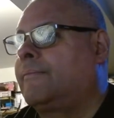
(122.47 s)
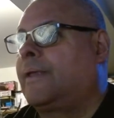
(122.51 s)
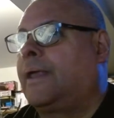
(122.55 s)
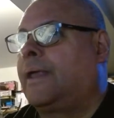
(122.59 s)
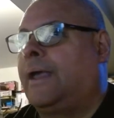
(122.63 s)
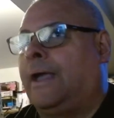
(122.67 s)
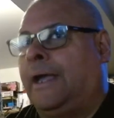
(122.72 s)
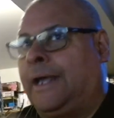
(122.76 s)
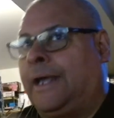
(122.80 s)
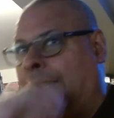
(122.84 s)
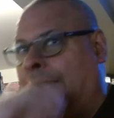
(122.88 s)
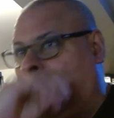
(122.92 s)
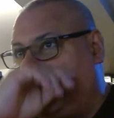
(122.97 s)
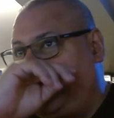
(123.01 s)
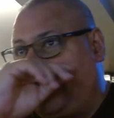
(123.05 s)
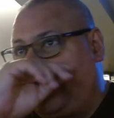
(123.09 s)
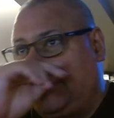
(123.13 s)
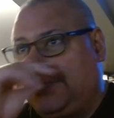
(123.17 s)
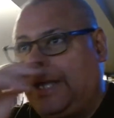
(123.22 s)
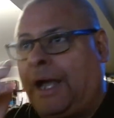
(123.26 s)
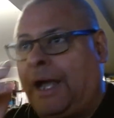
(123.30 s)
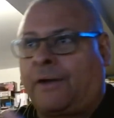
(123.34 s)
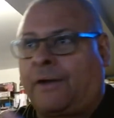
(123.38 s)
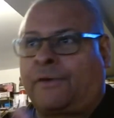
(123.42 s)
and I
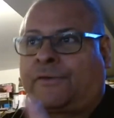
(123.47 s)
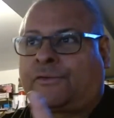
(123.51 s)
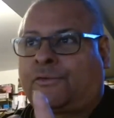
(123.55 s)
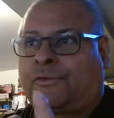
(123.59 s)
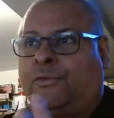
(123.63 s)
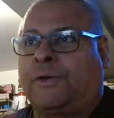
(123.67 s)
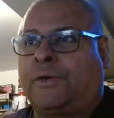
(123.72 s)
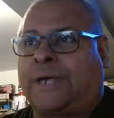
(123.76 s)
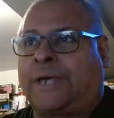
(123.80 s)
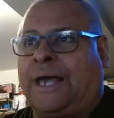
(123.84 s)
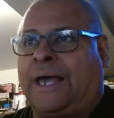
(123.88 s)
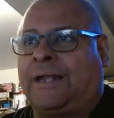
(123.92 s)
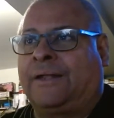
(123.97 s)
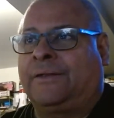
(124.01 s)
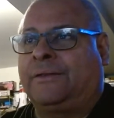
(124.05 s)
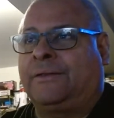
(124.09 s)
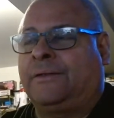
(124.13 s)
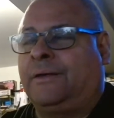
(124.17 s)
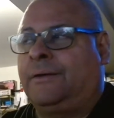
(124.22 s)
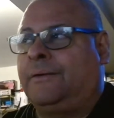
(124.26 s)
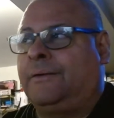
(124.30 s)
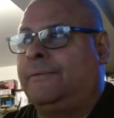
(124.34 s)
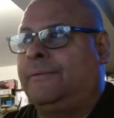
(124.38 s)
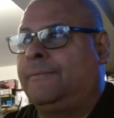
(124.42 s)
put Yonkers School
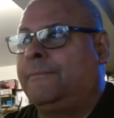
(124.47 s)
Calendar,